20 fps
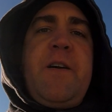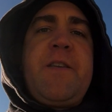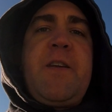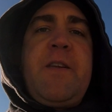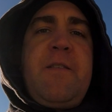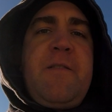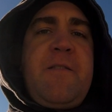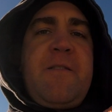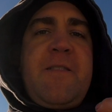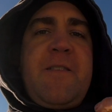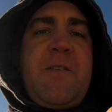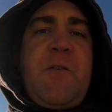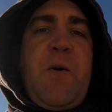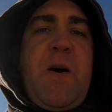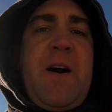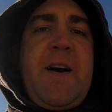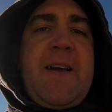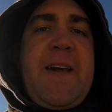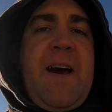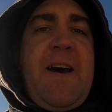I didn't
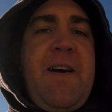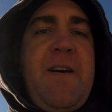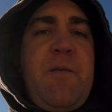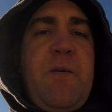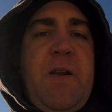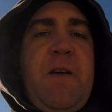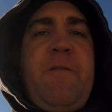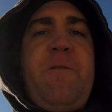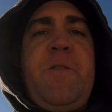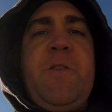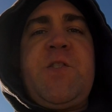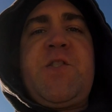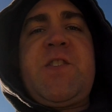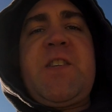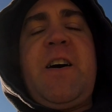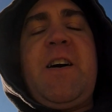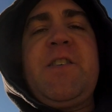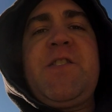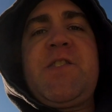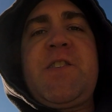quite get it when I first
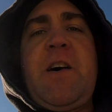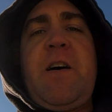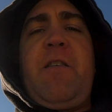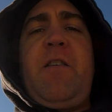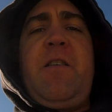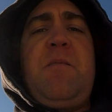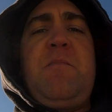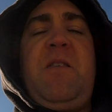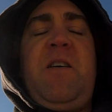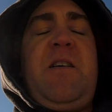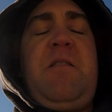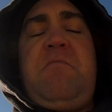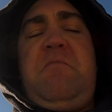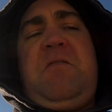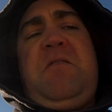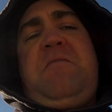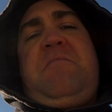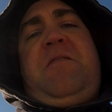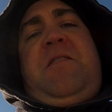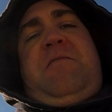started sailing. I'm like,
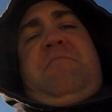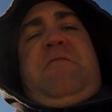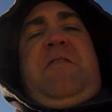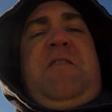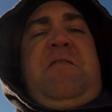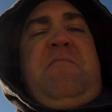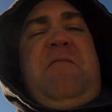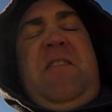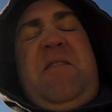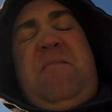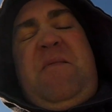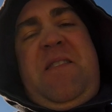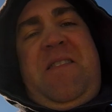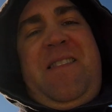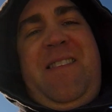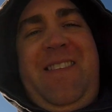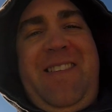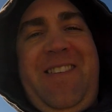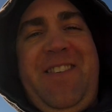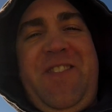what, I
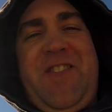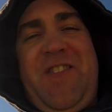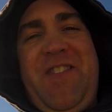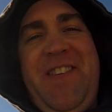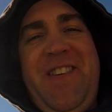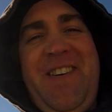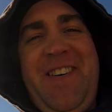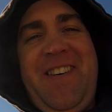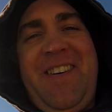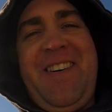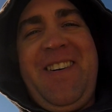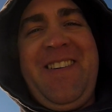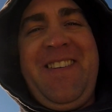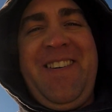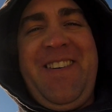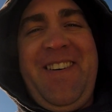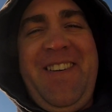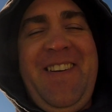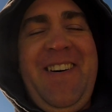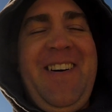don't know.
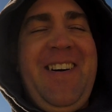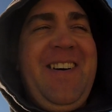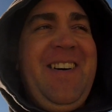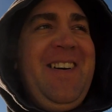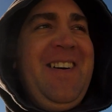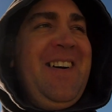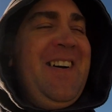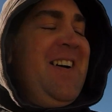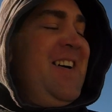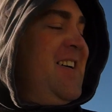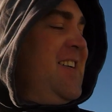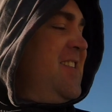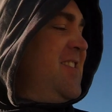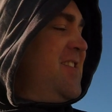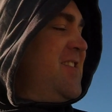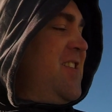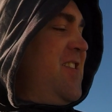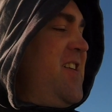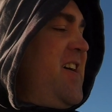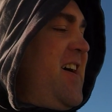
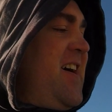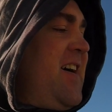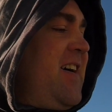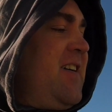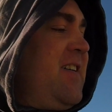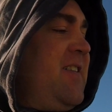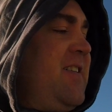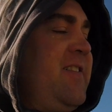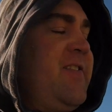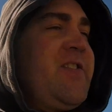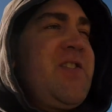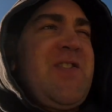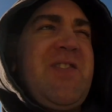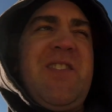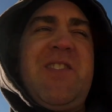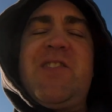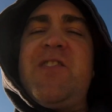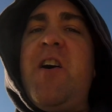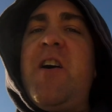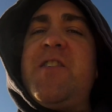So yeah,
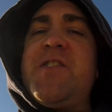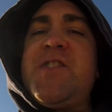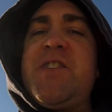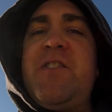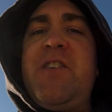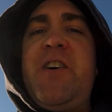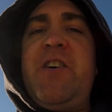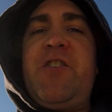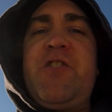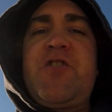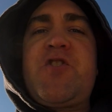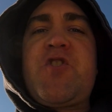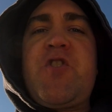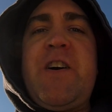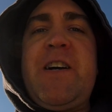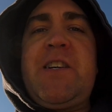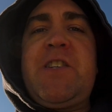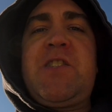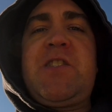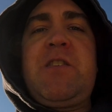there's lots of little
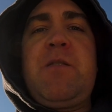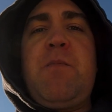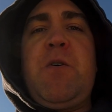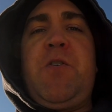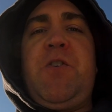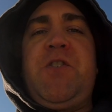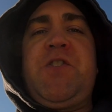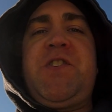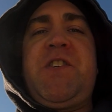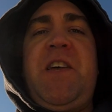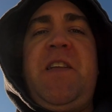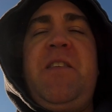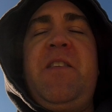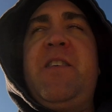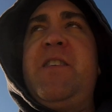tricks to boating.